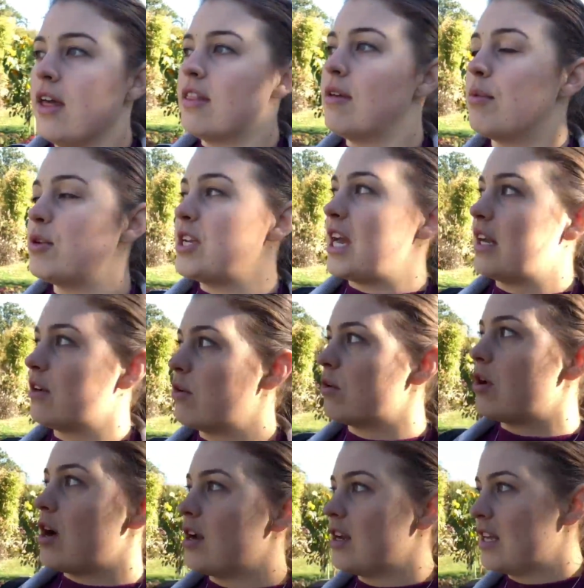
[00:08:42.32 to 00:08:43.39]
Botanical
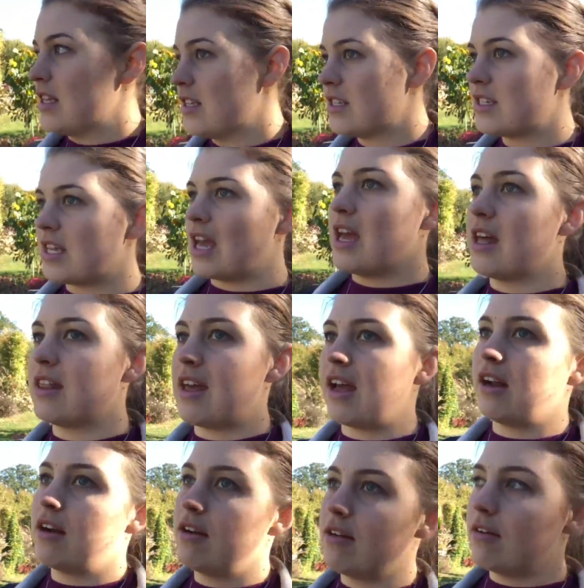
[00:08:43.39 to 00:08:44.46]
Gardens
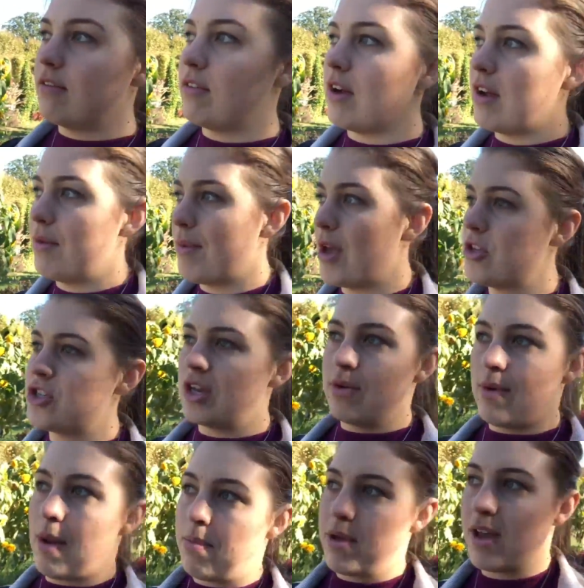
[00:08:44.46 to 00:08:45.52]
that are very much a
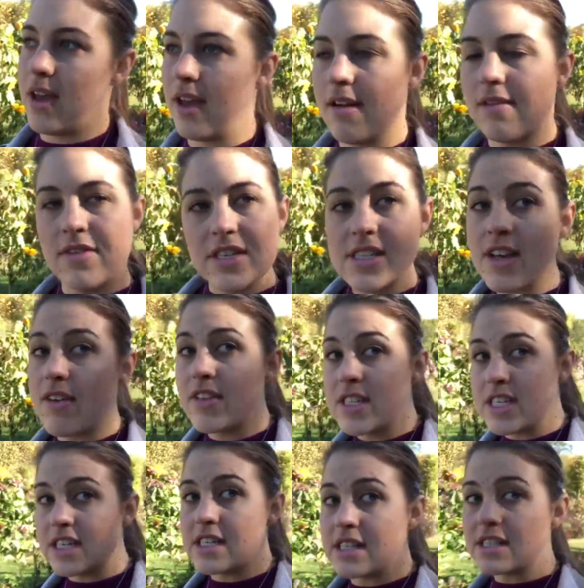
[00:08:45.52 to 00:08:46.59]
replica of the
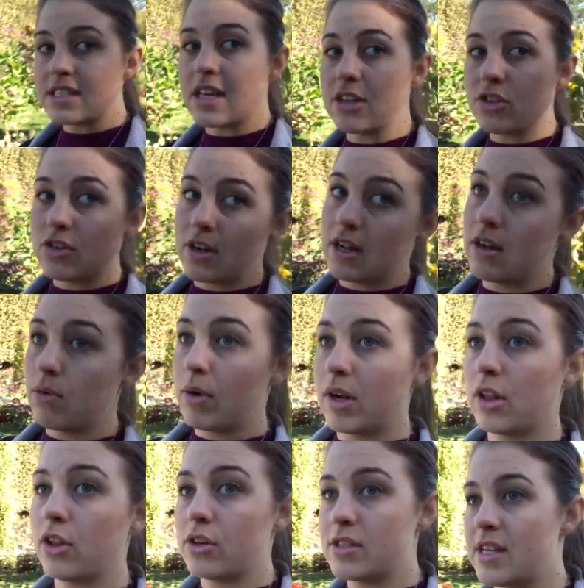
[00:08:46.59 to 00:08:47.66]
17th century and what it
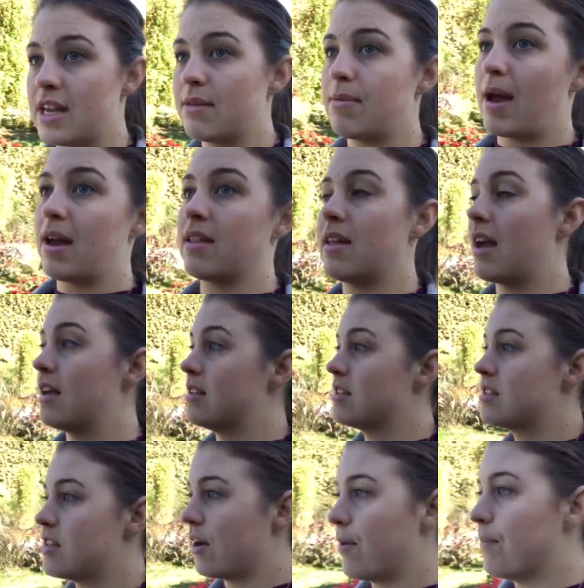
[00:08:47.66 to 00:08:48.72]
looked like back then.
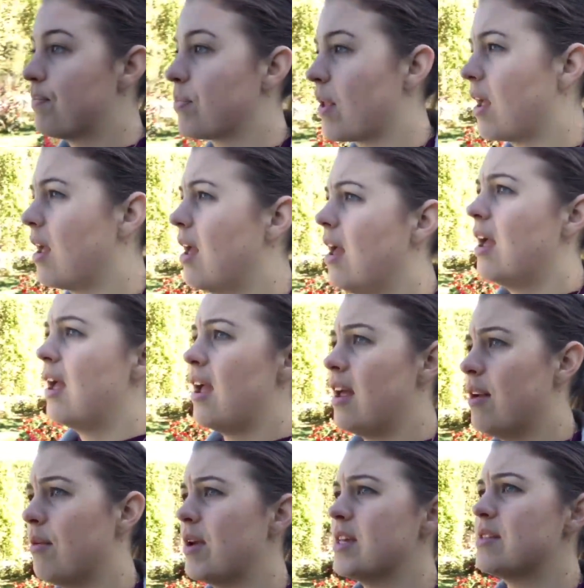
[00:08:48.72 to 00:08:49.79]
So
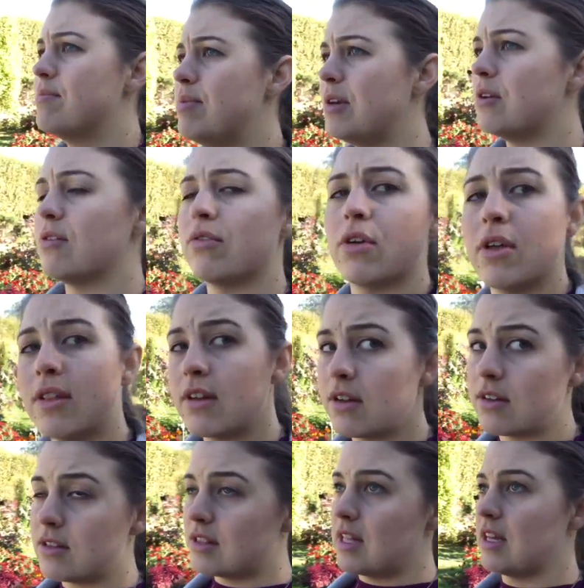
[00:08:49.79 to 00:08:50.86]
anyways, beautiful. And
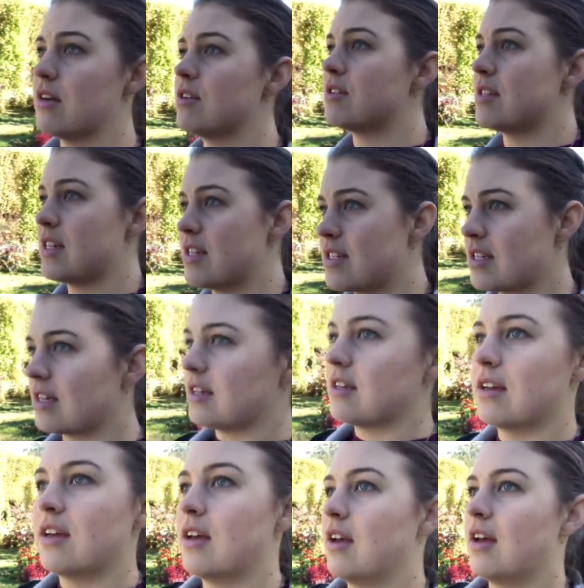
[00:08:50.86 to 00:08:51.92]
then there's this,
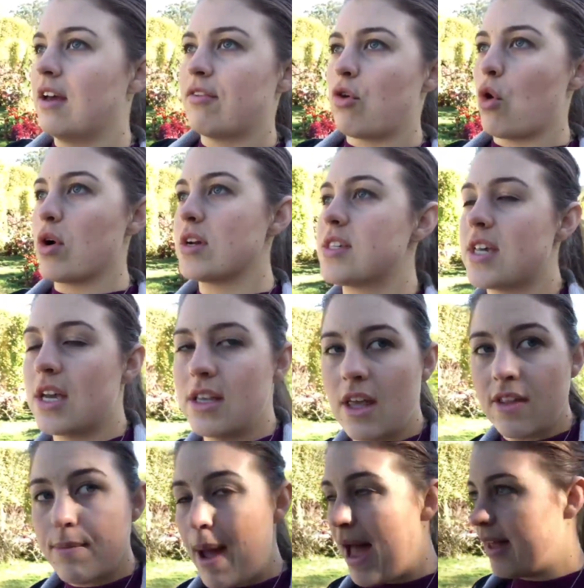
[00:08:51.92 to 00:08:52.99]
of course,
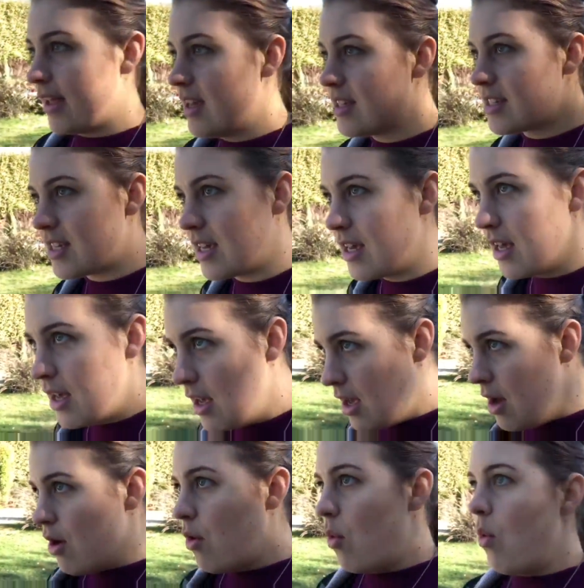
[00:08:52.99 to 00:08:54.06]
another palace
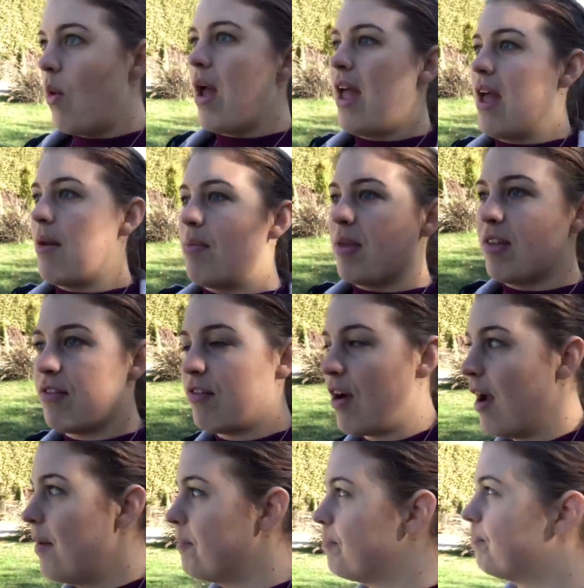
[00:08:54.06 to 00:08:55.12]
way up at the
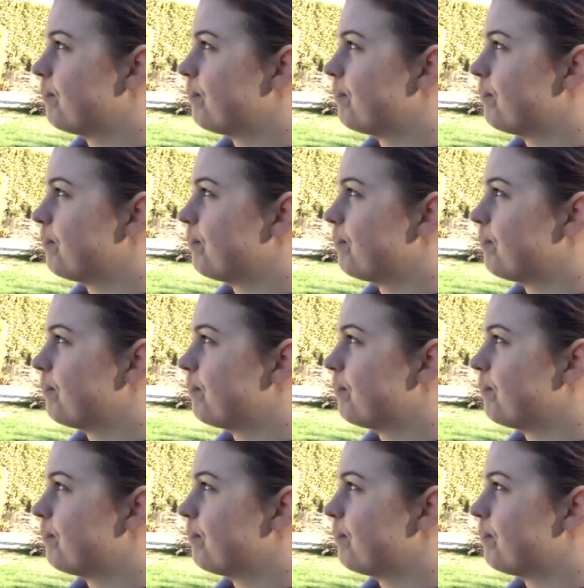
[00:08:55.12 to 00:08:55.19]
front.